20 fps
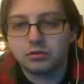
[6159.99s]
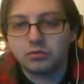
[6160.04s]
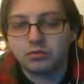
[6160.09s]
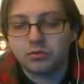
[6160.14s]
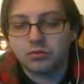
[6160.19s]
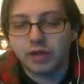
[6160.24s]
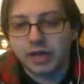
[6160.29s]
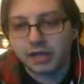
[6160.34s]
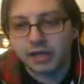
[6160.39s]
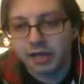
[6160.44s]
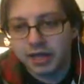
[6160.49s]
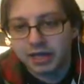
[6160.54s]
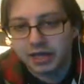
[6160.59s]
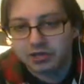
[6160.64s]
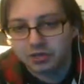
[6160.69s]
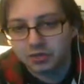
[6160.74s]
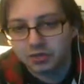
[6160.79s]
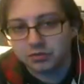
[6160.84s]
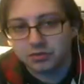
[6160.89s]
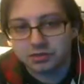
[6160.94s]
Rad, I
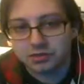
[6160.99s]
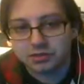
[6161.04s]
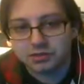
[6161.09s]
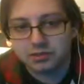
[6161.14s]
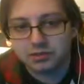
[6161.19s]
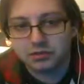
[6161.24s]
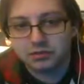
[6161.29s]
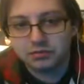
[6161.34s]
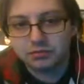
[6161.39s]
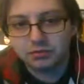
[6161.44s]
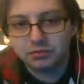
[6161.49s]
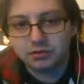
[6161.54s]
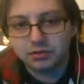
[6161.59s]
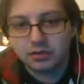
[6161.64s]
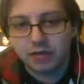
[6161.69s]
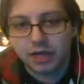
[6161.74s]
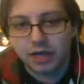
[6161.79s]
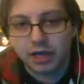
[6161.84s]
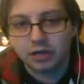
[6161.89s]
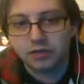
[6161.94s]
ask you this.
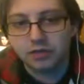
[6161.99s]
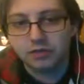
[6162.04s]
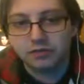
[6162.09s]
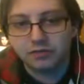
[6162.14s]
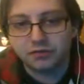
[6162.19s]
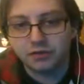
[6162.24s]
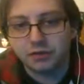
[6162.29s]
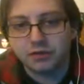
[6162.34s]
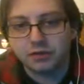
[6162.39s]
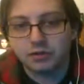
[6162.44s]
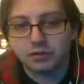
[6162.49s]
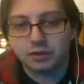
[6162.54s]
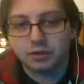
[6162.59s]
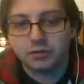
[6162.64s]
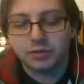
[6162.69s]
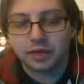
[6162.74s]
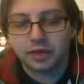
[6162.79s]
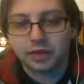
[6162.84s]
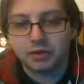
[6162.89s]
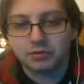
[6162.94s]
How do you feel
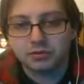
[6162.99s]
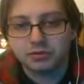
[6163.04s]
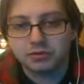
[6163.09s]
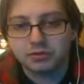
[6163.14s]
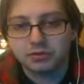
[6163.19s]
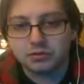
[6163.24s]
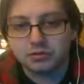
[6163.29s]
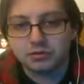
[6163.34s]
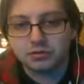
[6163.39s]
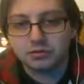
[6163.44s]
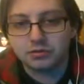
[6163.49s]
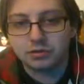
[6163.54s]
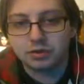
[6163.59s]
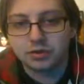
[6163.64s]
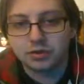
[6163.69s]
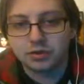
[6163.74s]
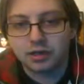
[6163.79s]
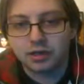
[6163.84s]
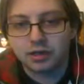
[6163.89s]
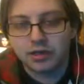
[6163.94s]
about
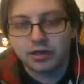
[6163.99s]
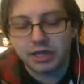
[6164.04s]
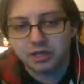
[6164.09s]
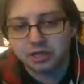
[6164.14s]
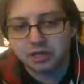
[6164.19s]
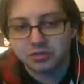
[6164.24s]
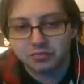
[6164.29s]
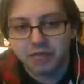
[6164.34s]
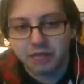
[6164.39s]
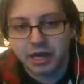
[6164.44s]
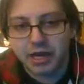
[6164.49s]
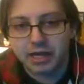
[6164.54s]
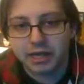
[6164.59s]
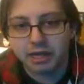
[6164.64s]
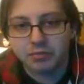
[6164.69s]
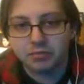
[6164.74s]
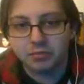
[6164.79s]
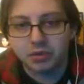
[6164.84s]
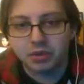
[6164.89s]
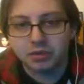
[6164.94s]
not just
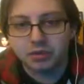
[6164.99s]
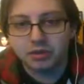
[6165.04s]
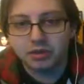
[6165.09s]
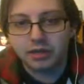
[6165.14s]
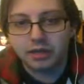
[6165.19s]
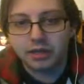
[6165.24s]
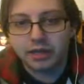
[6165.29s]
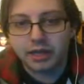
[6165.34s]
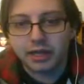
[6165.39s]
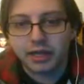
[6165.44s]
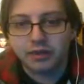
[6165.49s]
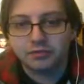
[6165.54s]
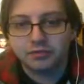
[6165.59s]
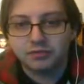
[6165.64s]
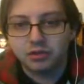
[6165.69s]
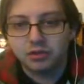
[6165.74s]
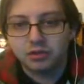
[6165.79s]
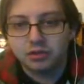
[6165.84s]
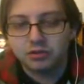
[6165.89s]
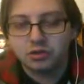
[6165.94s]
Maya, but kind of
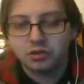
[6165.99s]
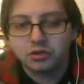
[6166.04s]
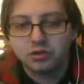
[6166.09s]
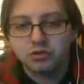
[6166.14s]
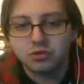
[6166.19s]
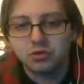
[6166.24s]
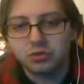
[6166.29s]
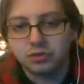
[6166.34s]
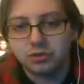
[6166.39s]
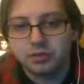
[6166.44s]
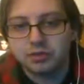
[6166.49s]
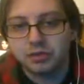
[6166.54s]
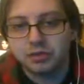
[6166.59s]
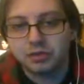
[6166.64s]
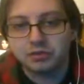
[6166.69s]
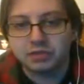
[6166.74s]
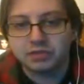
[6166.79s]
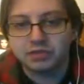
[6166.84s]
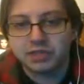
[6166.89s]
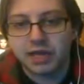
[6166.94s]
the newly
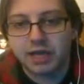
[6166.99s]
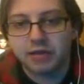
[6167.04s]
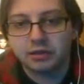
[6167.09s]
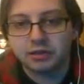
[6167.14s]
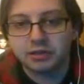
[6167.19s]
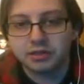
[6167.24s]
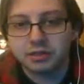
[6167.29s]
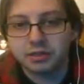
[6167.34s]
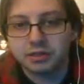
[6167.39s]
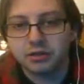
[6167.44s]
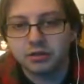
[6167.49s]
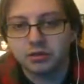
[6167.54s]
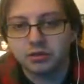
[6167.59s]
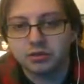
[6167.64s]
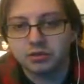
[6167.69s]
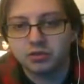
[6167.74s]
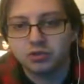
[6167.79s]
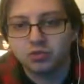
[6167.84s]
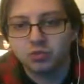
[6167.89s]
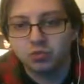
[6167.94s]
built talent
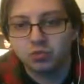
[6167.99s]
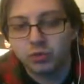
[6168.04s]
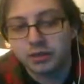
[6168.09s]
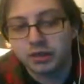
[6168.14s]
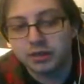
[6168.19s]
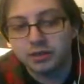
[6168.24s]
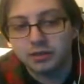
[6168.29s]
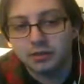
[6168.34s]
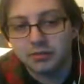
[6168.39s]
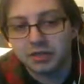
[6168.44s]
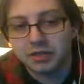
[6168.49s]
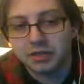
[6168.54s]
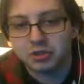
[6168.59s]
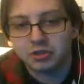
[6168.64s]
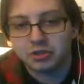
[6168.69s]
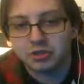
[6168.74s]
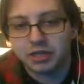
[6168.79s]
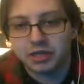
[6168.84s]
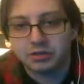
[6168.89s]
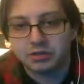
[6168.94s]
here to win the major
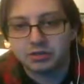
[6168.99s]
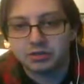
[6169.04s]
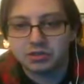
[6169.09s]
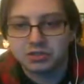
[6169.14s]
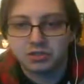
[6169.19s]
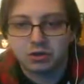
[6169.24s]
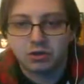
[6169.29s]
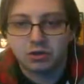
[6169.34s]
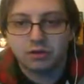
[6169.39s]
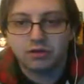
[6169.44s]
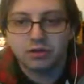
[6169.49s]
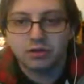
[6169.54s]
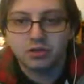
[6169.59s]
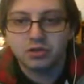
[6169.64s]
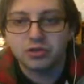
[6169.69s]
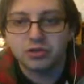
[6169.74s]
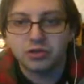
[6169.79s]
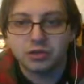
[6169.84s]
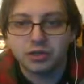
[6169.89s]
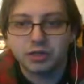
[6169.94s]
title to start off a
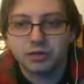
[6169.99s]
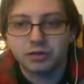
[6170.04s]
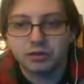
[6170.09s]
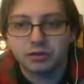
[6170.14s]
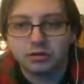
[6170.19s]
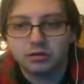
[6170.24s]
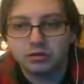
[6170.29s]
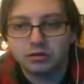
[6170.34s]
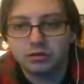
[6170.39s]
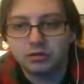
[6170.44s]
new year?